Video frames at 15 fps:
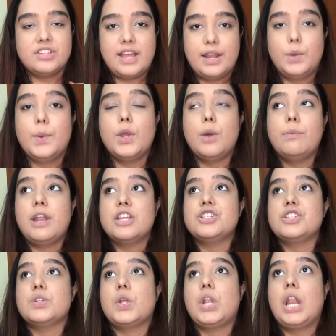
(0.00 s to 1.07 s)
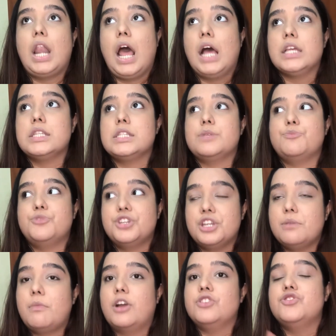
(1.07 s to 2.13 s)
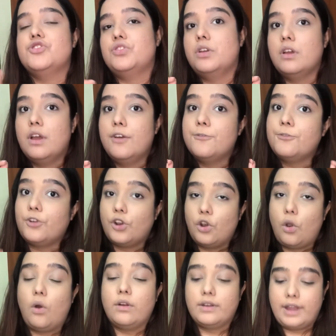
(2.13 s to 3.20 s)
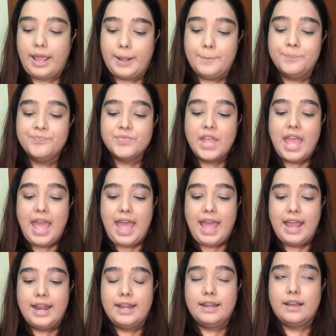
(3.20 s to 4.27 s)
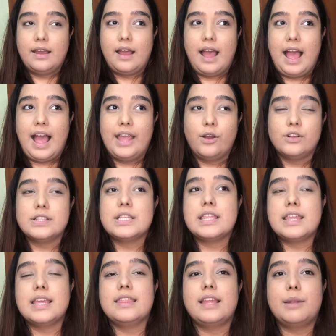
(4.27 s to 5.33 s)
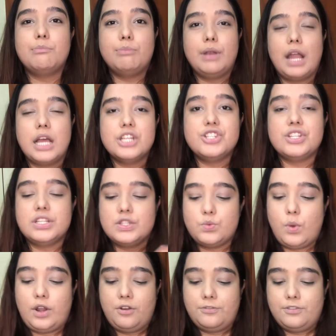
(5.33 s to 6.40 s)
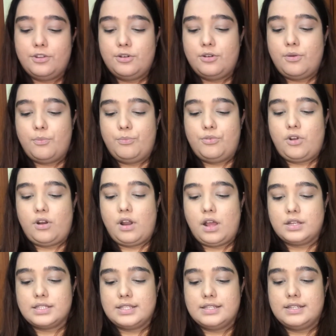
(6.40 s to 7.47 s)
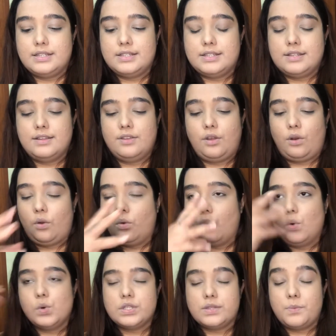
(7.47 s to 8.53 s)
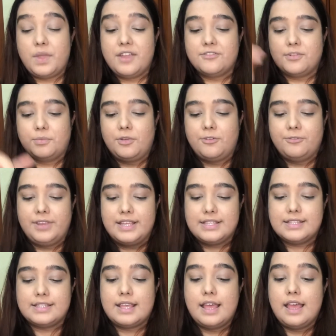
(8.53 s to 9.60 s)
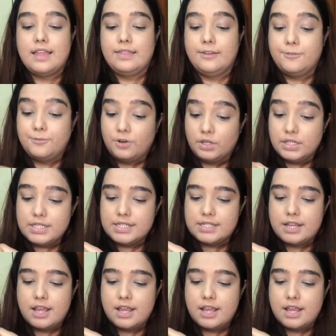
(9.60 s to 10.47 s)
That way your blush is gonna last pretty much for a long time. And I also think that blush is one of the products that goes away from your face the first.